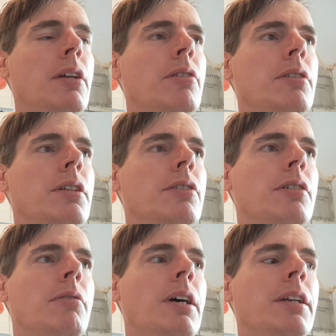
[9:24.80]
So there's
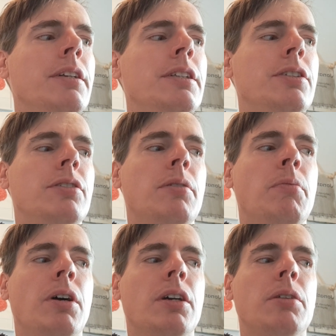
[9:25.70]
quite a niche
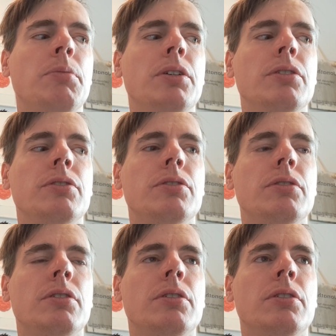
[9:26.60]
market because
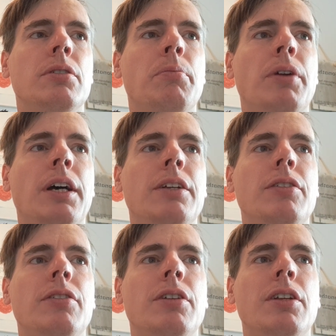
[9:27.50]
the
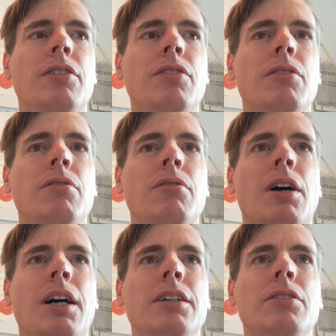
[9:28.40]
price is so
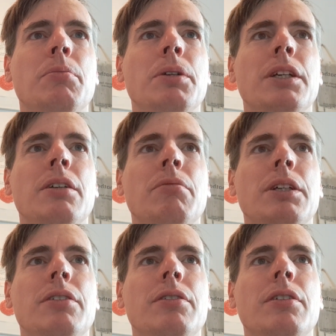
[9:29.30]
high to begin
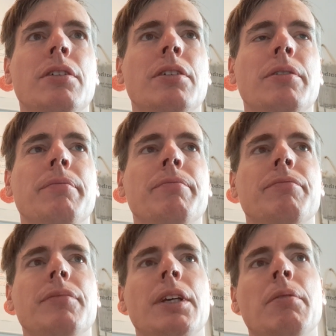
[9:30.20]
with.
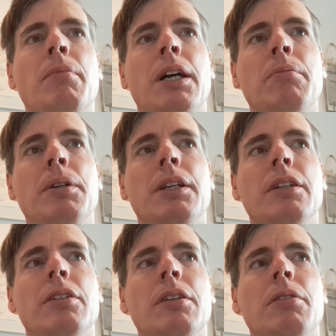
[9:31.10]
It might be
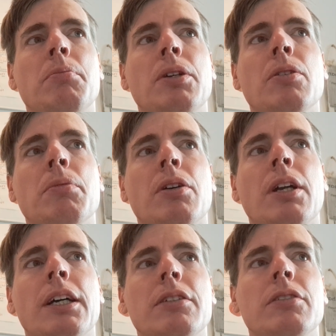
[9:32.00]
that they become a
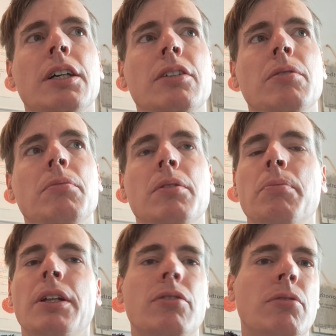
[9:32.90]
collector's item,
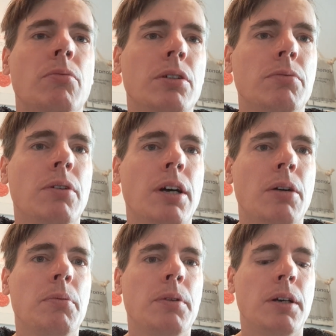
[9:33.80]
depends on what will
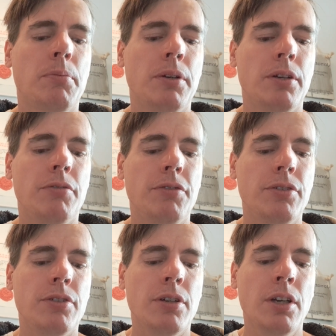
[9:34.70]
happen in the
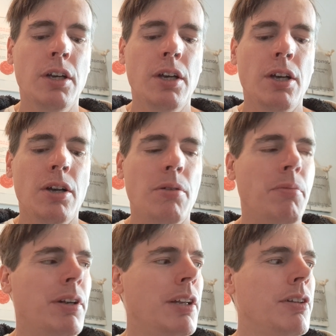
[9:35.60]
future.
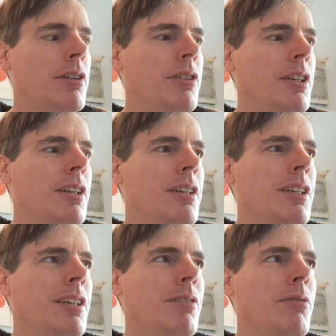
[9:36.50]
But as I see it, I
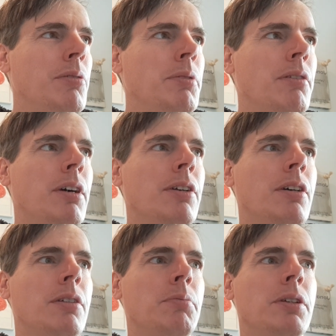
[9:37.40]
think it will be quite
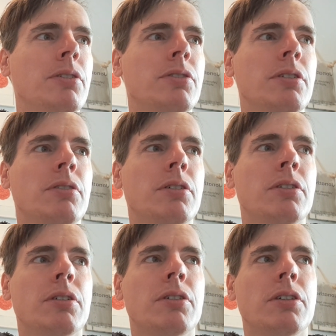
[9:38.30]
hard because there are
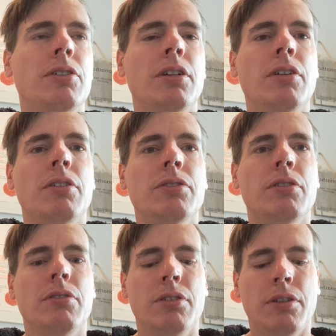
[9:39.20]
other cars, and
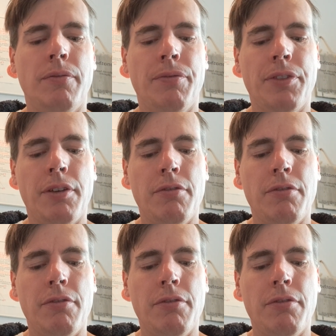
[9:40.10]
also the